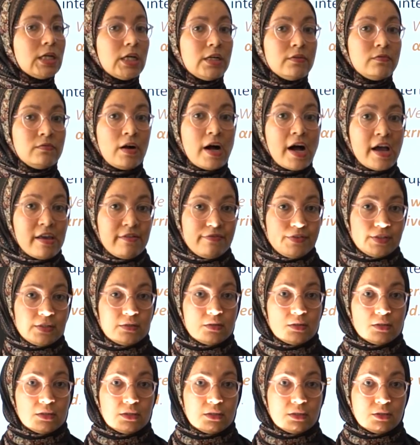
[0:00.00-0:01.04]

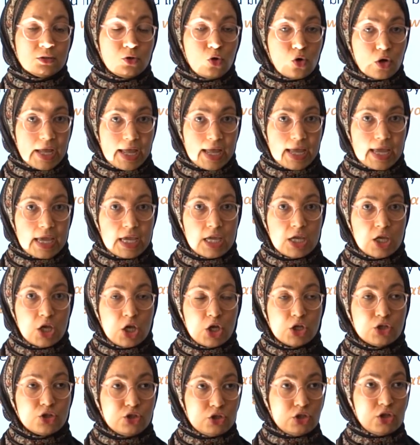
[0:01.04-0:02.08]
arrived. Okay,
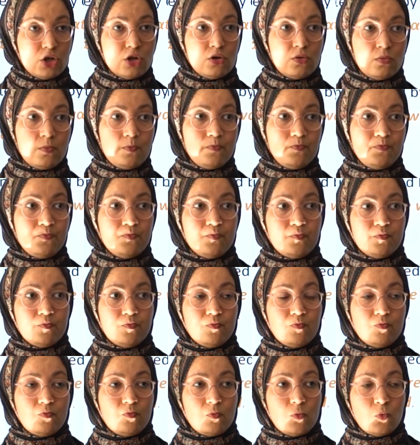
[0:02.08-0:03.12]
so
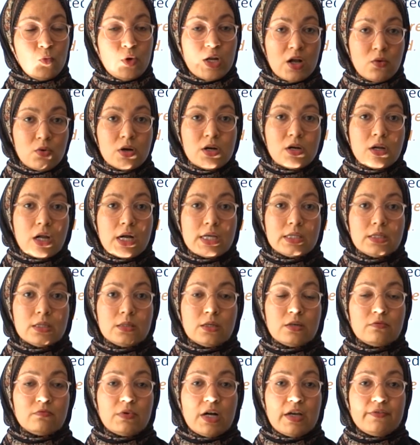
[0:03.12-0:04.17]
when our cousin
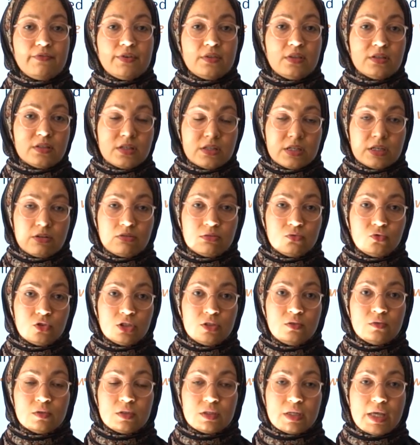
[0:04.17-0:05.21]
arrived, this is a
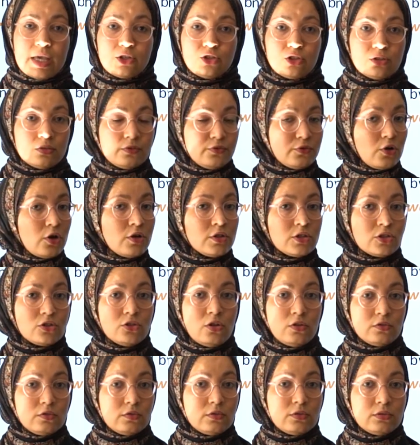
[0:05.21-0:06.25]
continuous action? Of course
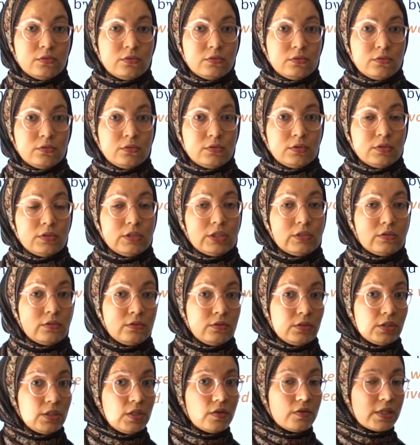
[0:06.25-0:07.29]
not. The
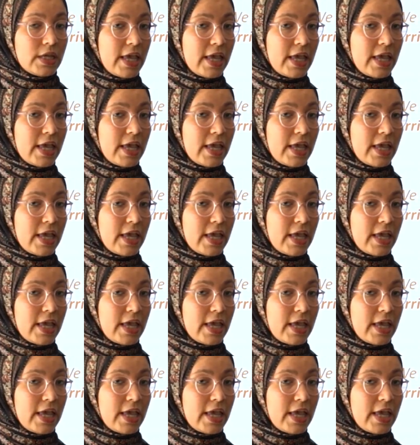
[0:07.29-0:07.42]
continuous